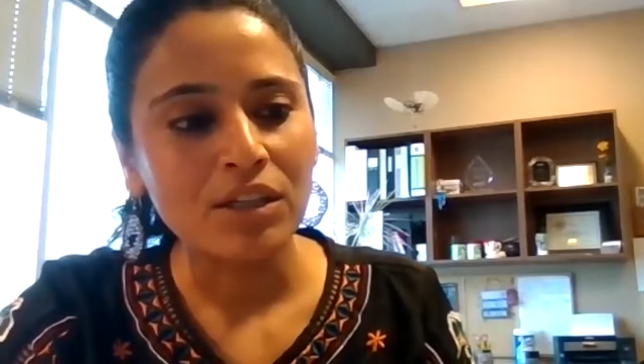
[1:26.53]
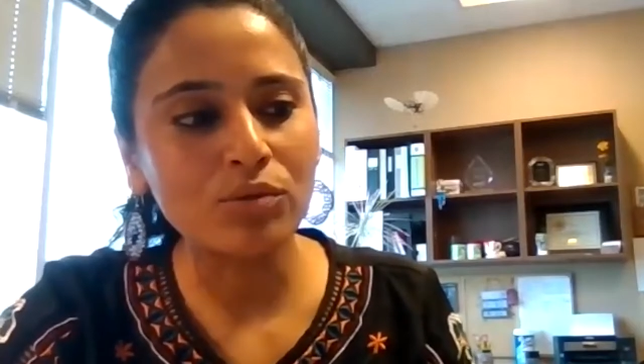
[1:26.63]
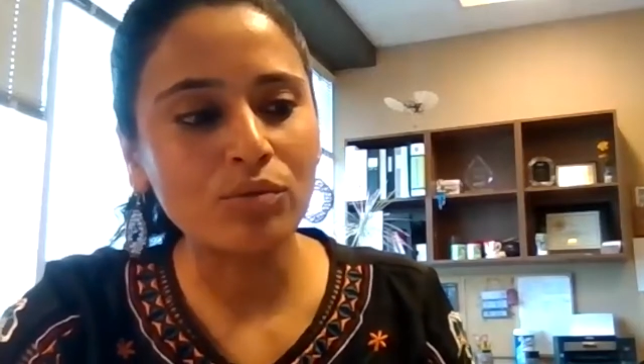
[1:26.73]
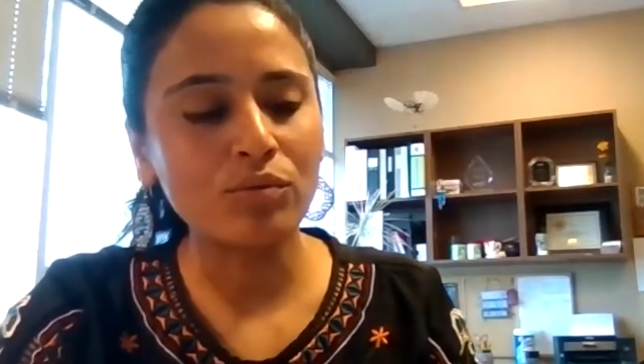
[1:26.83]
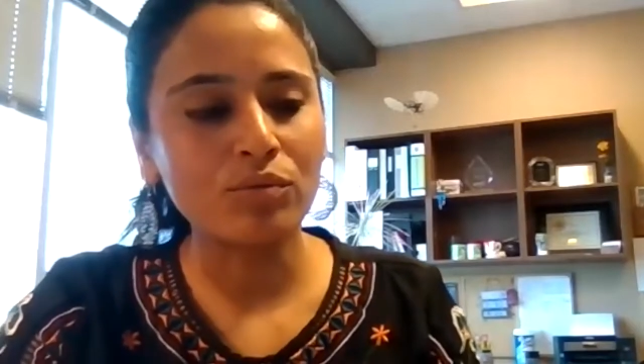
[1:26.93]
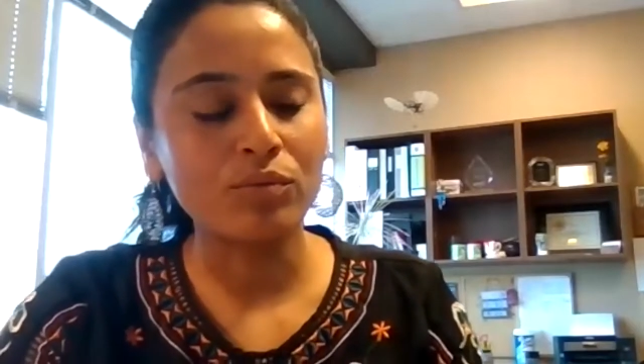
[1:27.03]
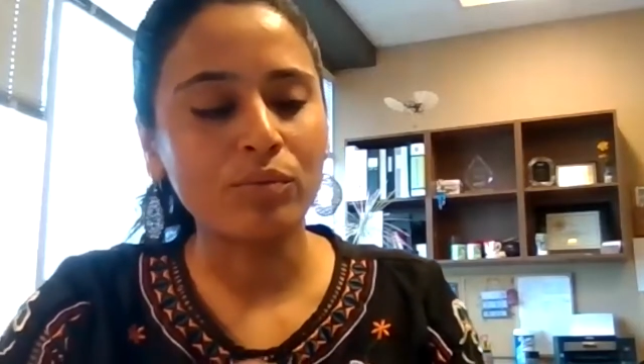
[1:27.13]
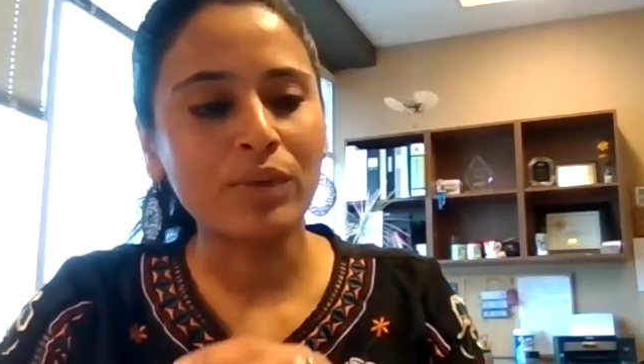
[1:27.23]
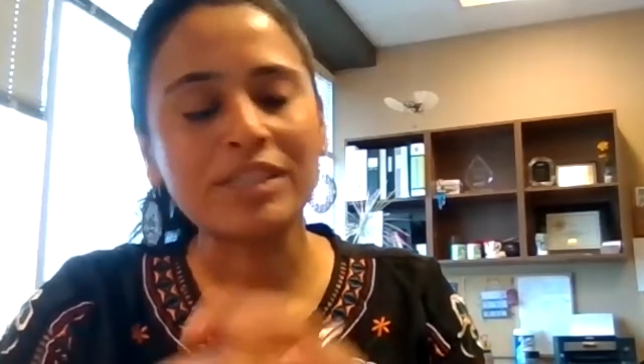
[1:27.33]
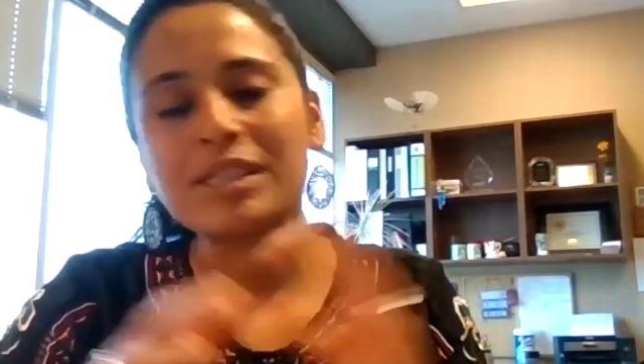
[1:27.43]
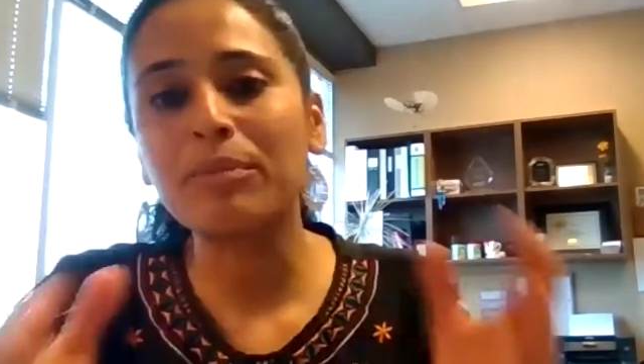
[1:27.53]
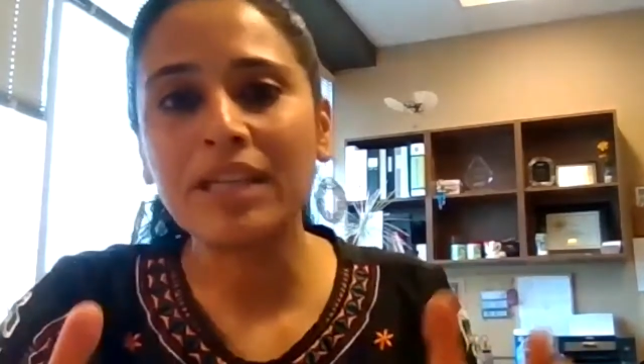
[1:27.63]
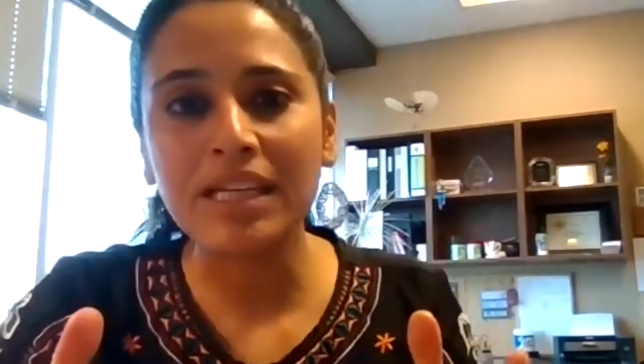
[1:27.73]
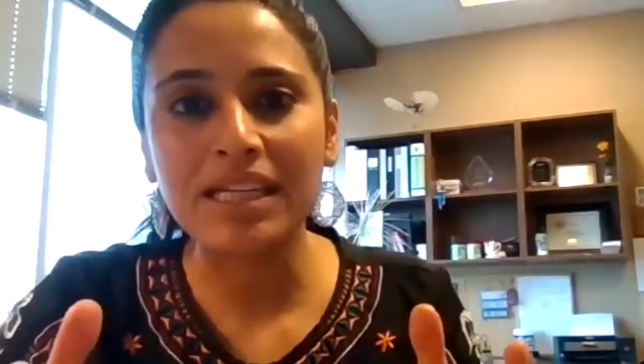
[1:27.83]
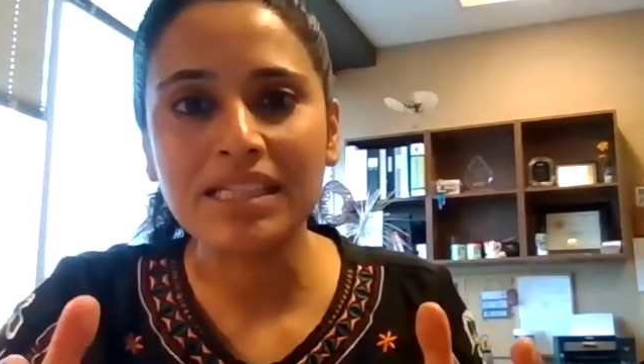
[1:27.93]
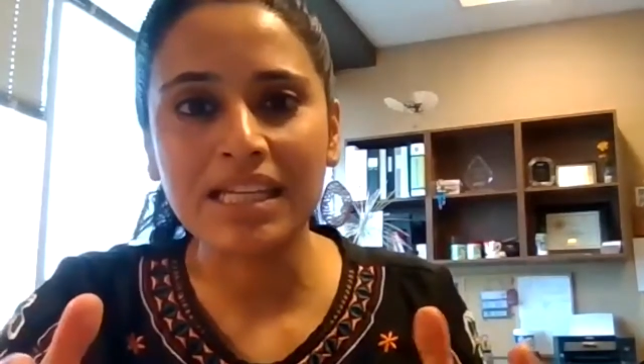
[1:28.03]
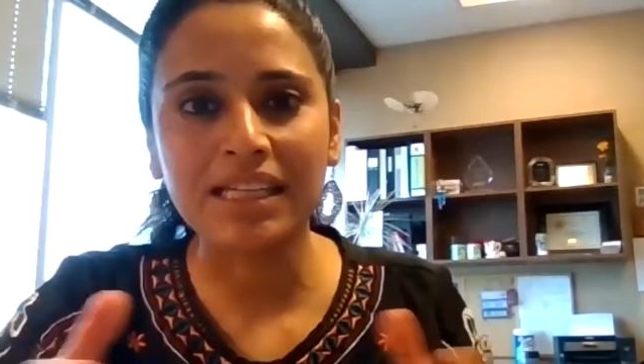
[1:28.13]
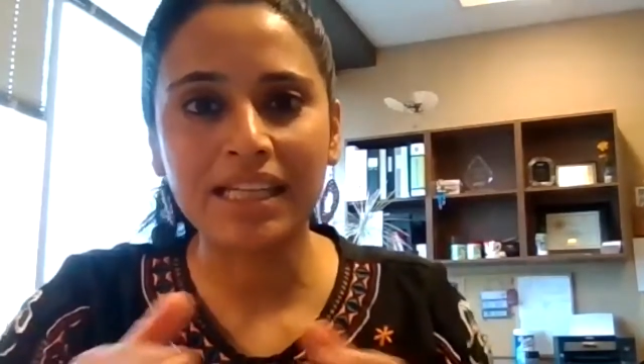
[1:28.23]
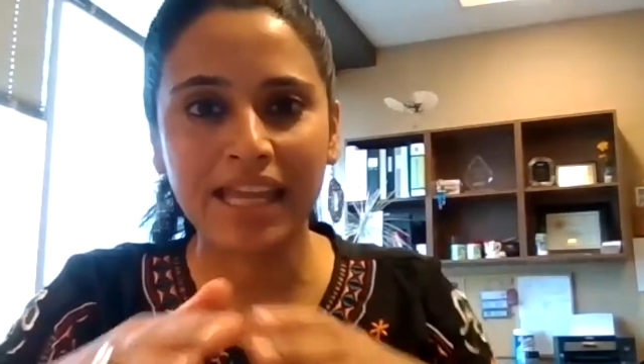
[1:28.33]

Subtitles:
to when somebody is in